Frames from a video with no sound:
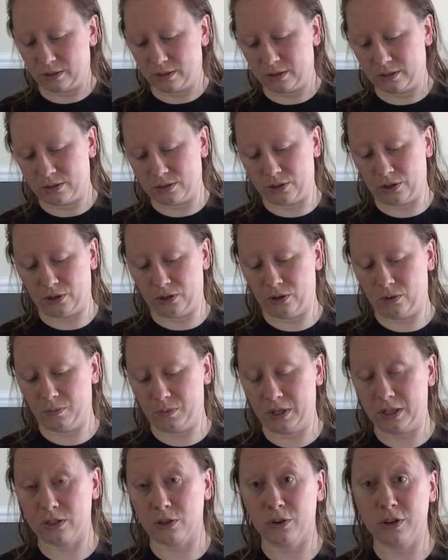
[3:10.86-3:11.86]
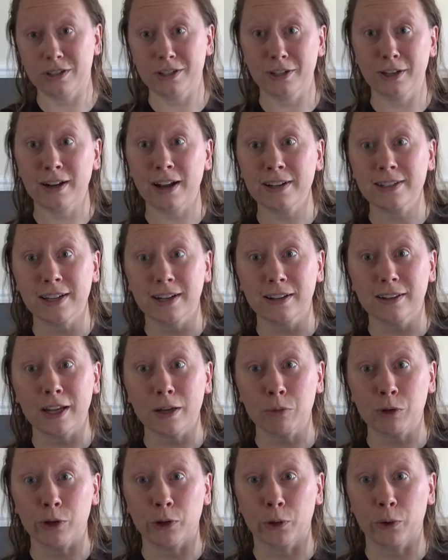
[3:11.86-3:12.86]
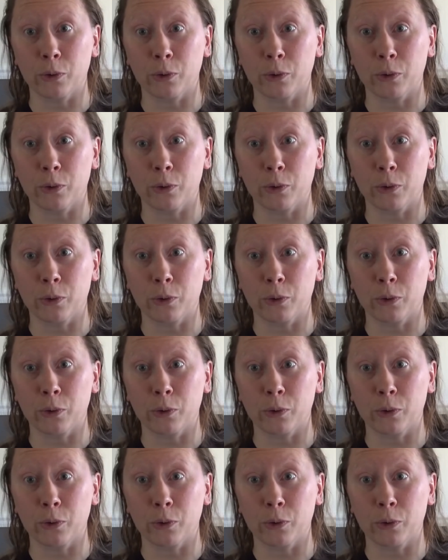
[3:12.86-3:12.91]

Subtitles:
So it's always a good idea to label your